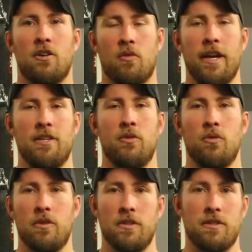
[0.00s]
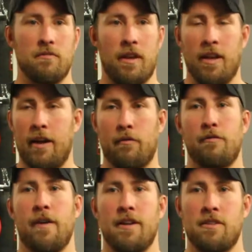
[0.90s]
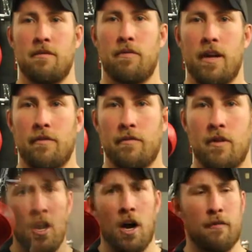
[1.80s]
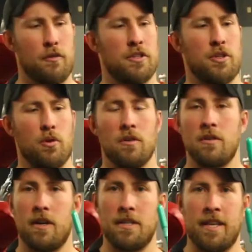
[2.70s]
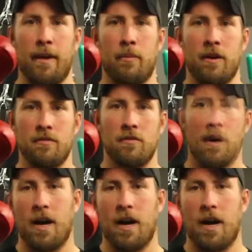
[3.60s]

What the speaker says: Great tools in every facet of life. Our first tool, a tampon.